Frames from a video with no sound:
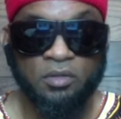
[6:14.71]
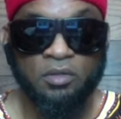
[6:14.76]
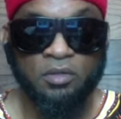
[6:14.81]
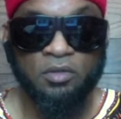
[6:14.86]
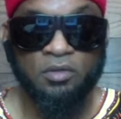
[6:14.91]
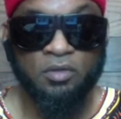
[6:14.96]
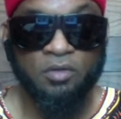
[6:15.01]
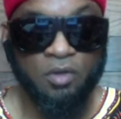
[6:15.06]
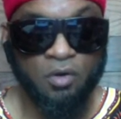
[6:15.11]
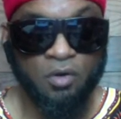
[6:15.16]

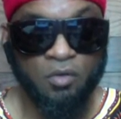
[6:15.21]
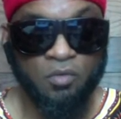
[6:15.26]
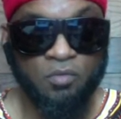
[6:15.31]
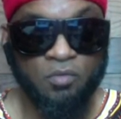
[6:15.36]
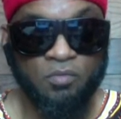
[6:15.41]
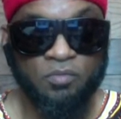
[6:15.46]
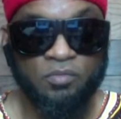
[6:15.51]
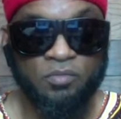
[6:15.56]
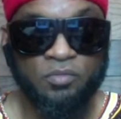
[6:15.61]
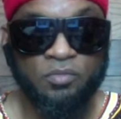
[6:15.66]

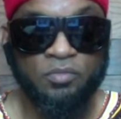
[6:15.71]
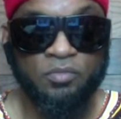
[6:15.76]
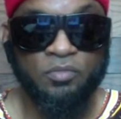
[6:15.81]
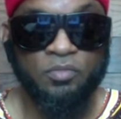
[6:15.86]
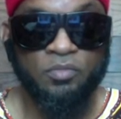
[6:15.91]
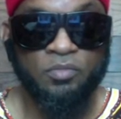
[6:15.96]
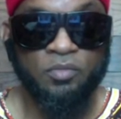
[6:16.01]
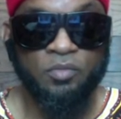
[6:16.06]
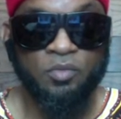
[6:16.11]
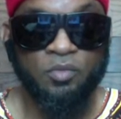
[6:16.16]
No,
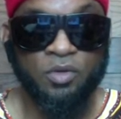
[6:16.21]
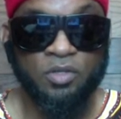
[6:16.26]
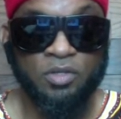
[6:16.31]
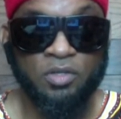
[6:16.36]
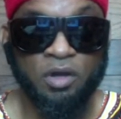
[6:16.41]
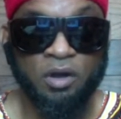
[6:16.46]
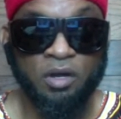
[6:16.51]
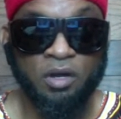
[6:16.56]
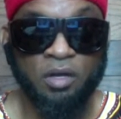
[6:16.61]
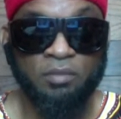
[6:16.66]
we're
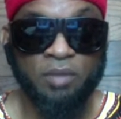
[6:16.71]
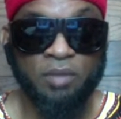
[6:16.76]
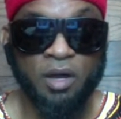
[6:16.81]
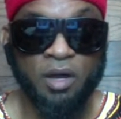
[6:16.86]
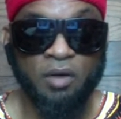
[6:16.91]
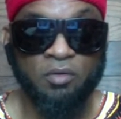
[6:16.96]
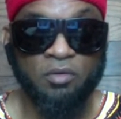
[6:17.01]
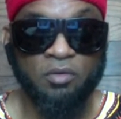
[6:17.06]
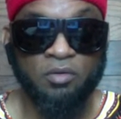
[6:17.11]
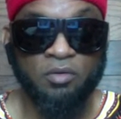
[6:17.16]
talking
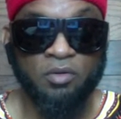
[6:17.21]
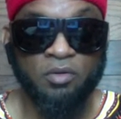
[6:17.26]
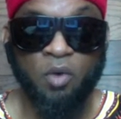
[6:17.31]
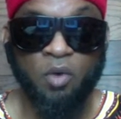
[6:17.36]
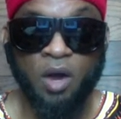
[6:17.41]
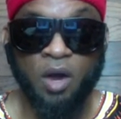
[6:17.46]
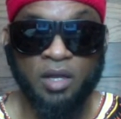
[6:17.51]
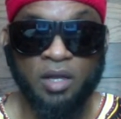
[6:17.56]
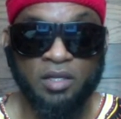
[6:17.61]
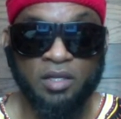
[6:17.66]
about
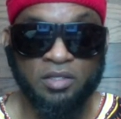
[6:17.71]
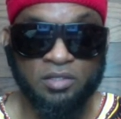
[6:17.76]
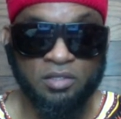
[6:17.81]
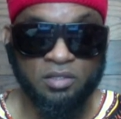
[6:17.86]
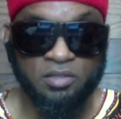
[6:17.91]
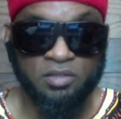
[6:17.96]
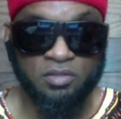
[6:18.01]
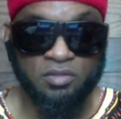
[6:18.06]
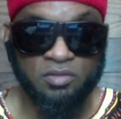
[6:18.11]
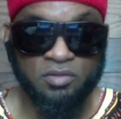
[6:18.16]

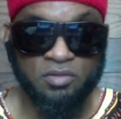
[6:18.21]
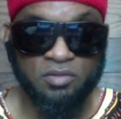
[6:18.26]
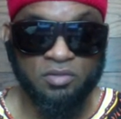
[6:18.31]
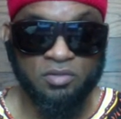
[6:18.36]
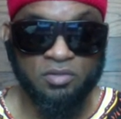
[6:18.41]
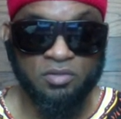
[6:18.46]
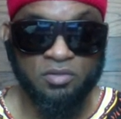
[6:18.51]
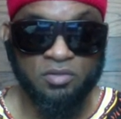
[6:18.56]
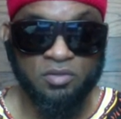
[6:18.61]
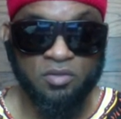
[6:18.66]
qualities,
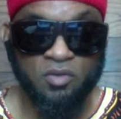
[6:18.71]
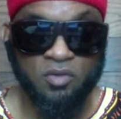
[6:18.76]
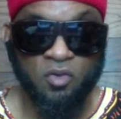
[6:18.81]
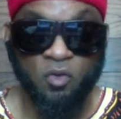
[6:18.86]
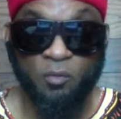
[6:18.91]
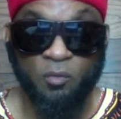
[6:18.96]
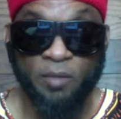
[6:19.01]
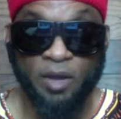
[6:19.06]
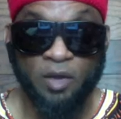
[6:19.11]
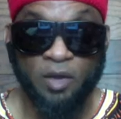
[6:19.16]

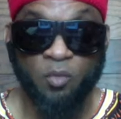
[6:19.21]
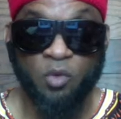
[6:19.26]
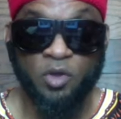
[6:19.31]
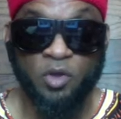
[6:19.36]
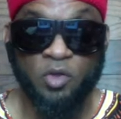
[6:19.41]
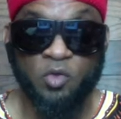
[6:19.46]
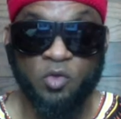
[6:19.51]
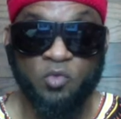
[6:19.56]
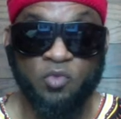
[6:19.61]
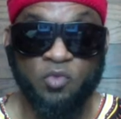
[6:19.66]
no matter where
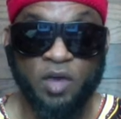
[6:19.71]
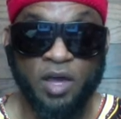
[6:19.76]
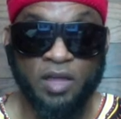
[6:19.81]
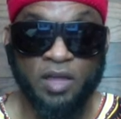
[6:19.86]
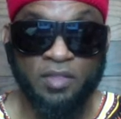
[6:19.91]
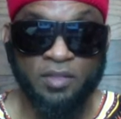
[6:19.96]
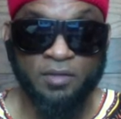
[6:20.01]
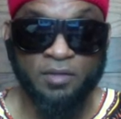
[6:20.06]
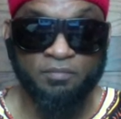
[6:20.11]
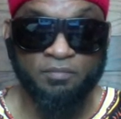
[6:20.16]
you
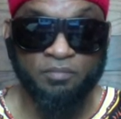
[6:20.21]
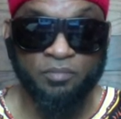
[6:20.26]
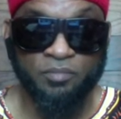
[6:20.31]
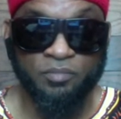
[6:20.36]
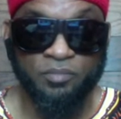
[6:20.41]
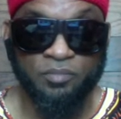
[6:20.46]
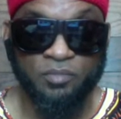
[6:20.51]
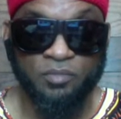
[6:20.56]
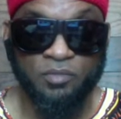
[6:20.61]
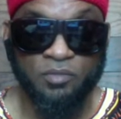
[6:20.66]
find them.
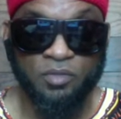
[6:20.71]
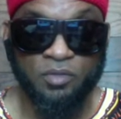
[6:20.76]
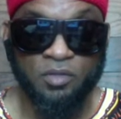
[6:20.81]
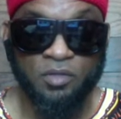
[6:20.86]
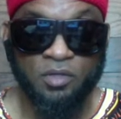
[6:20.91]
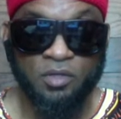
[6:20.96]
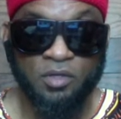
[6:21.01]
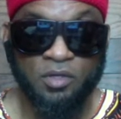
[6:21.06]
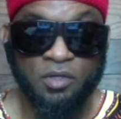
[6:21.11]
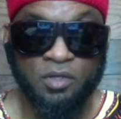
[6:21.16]

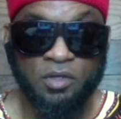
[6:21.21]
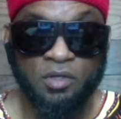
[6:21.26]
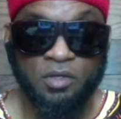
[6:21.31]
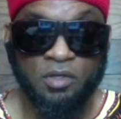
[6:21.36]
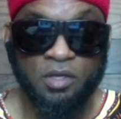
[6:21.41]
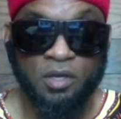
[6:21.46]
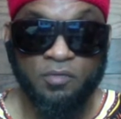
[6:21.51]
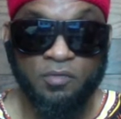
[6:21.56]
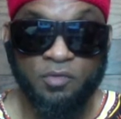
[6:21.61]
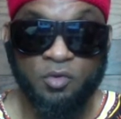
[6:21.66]

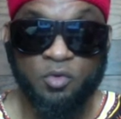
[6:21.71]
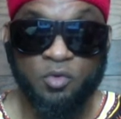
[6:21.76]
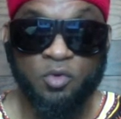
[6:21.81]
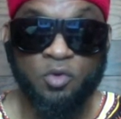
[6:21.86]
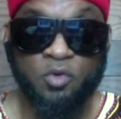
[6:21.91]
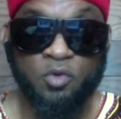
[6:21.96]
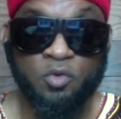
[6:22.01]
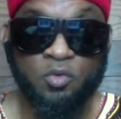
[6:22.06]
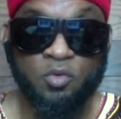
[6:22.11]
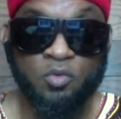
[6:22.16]
If you
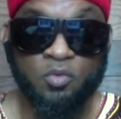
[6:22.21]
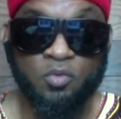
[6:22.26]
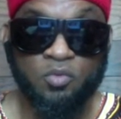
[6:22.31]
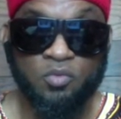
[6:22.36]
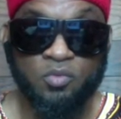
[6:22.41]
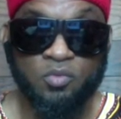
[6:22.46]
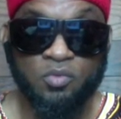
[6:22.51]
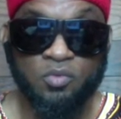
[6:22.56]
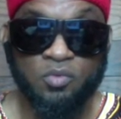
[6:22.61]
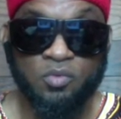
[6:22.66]
do
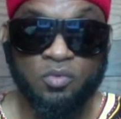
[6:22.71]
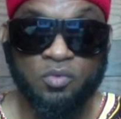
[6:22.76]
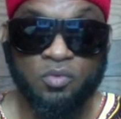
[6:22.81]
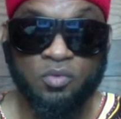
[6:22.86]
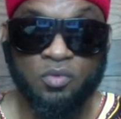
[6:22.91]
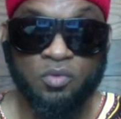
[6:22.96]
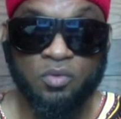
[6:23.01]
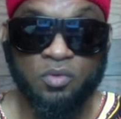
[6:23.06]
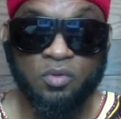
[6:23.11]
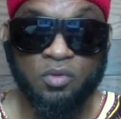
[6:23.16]

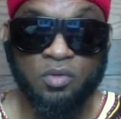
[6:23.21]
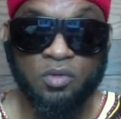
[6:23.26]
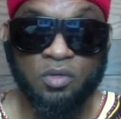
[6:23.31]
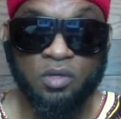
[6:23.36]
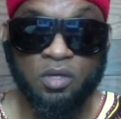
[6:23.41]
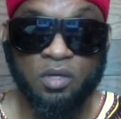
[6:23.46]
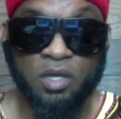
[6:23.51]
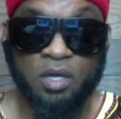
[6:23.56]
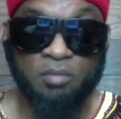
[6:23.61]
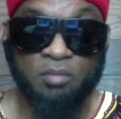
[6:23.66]

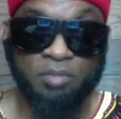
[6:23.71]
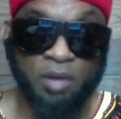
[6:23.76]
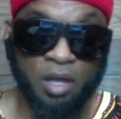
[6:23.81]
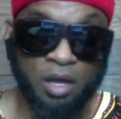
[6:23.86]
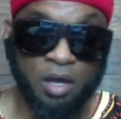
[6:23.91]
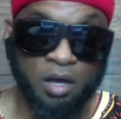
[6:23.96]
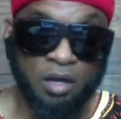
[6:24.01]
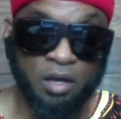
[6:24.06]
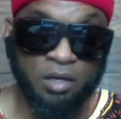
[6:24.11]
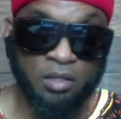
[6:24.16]
a
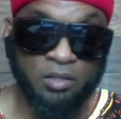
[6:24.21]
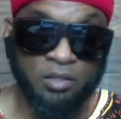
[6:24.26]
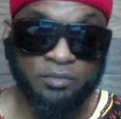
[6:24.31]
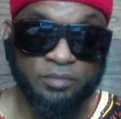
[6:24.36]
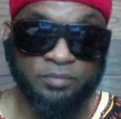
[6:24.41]
blog